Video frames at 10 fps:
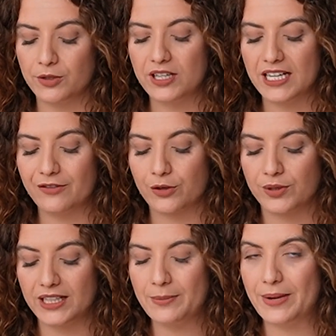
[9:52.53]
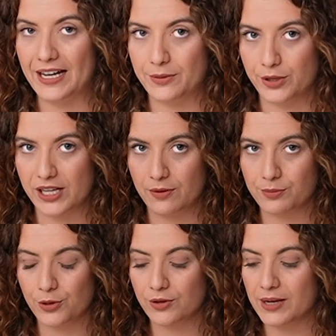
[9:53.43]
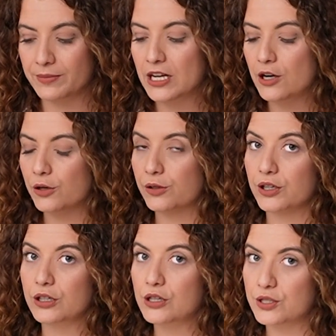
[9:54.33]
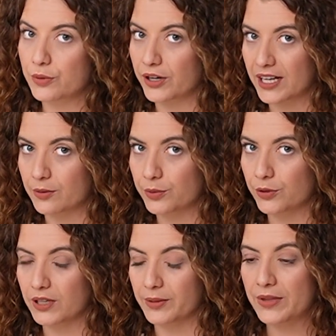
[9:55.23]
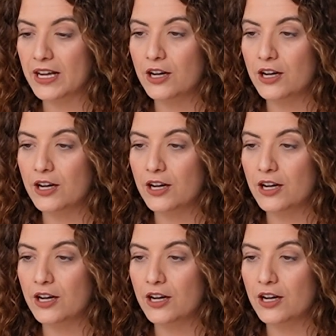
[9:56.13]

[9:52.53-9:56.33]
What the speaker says: You can have a really bad workout program or a good workout program.